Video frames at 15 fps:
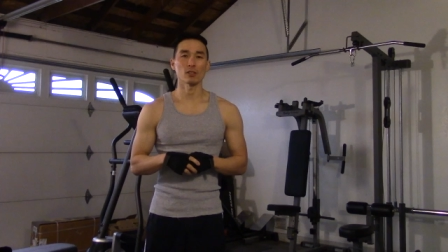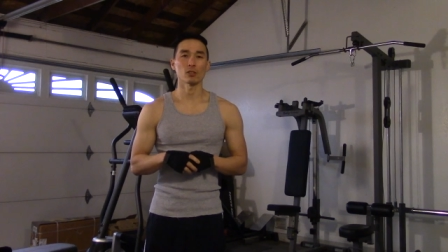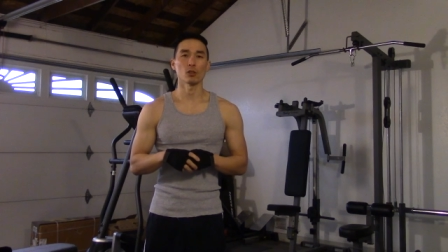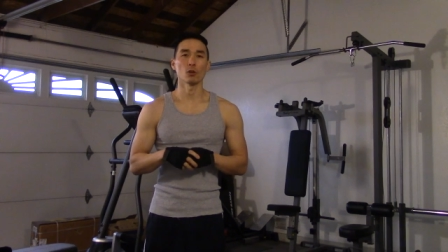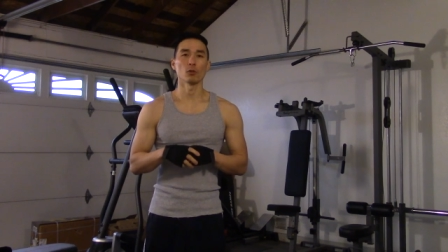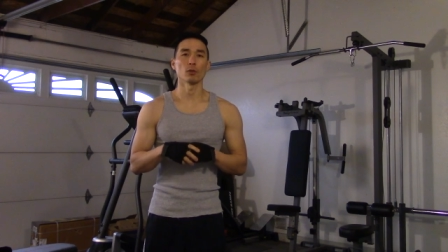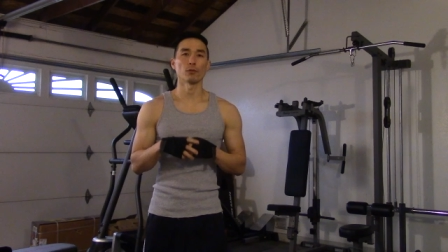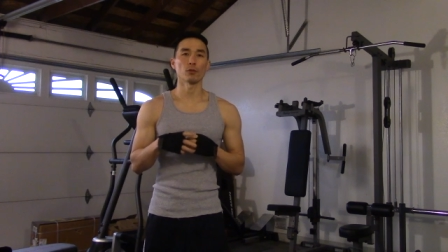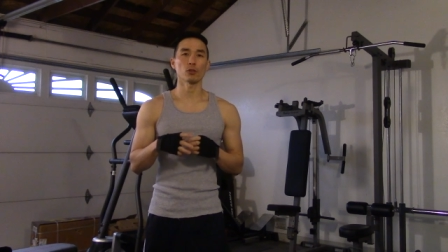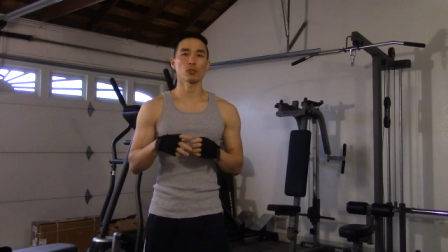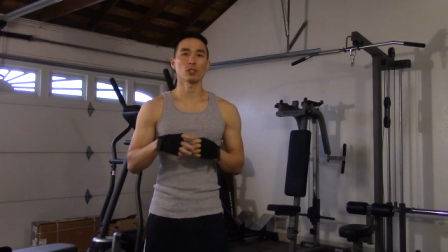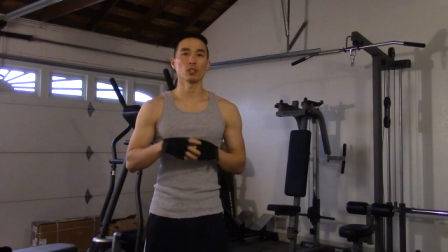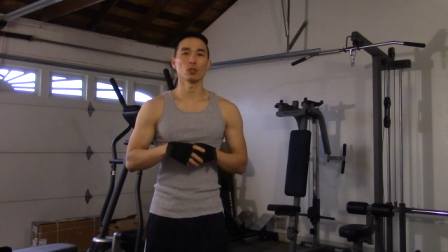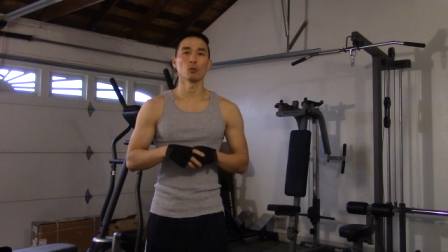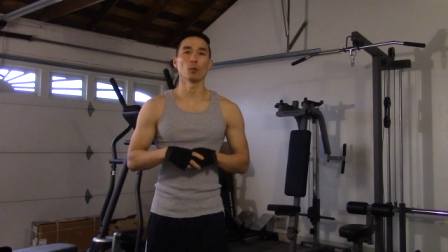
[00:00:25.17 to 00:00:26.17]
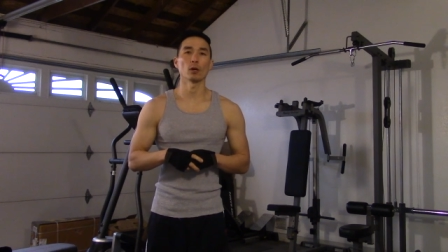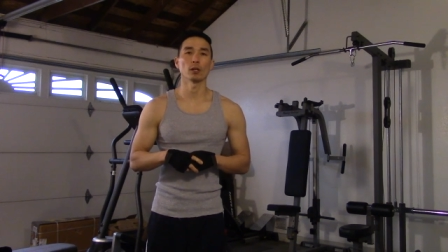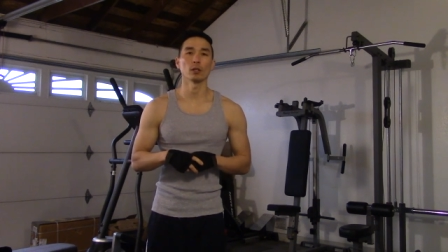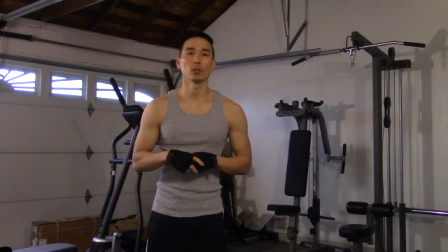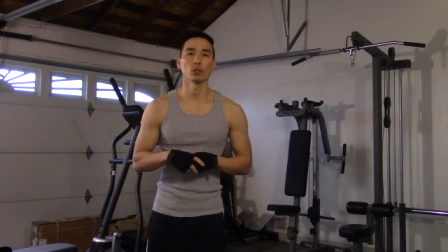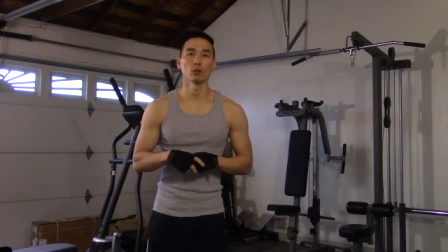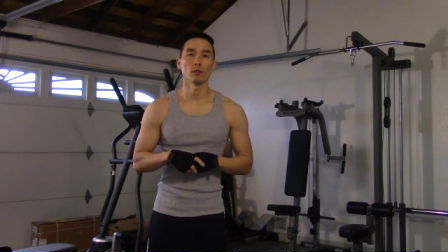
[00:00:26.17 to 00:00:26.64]
So the first thing you want
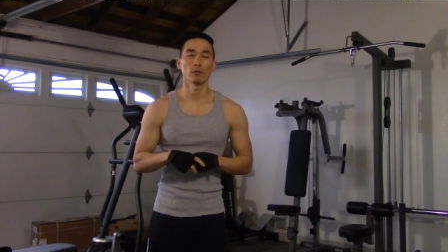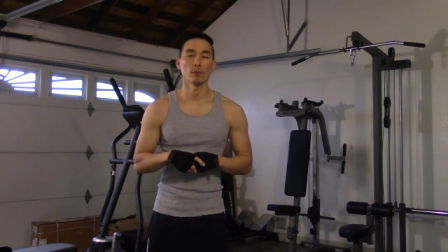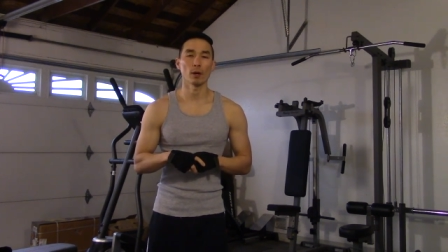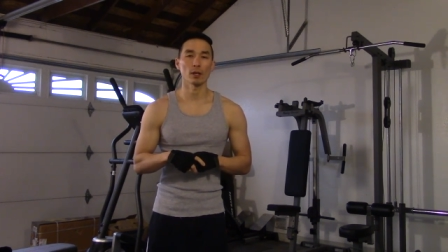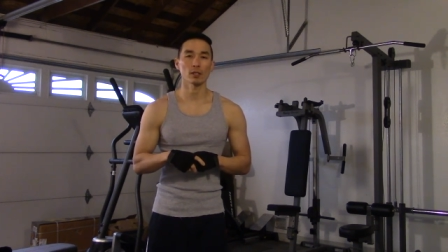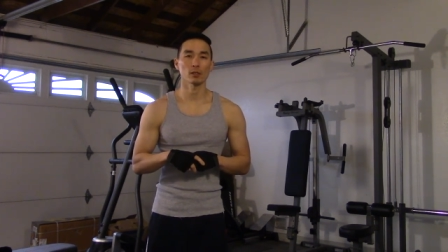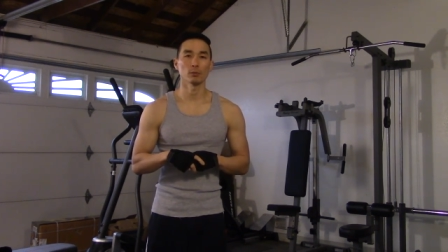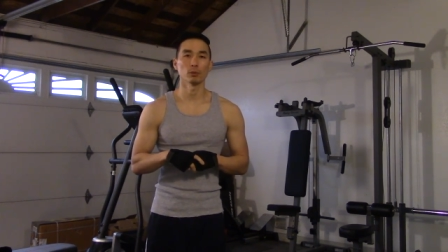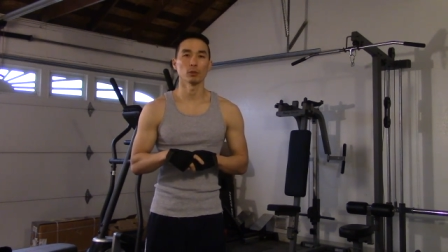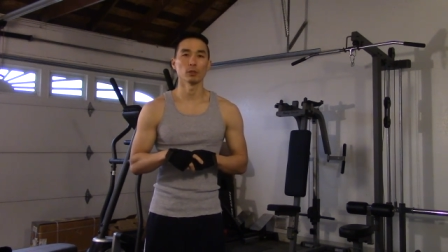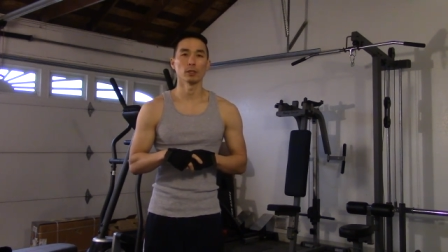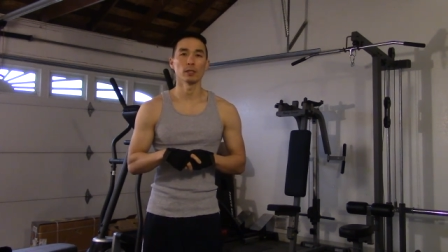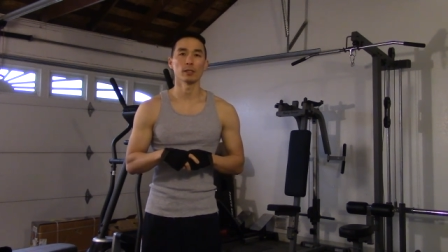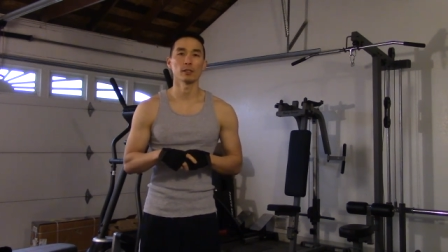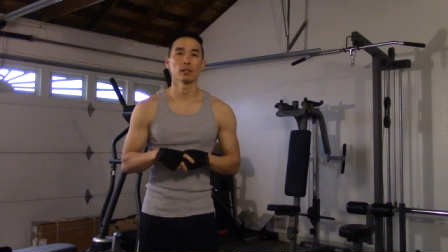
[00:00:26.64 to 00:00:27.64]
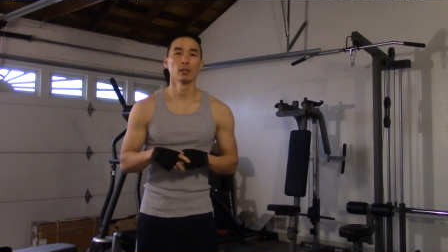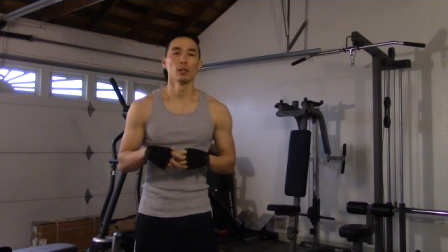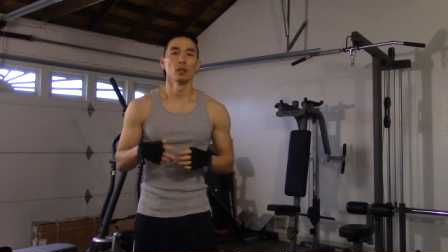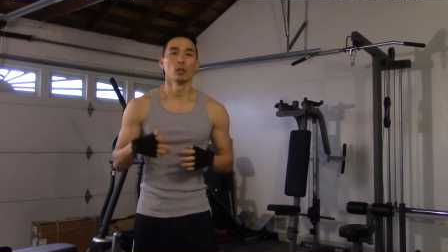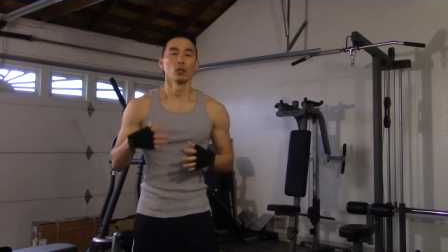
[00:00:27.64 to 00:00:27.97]
to do, if possible, is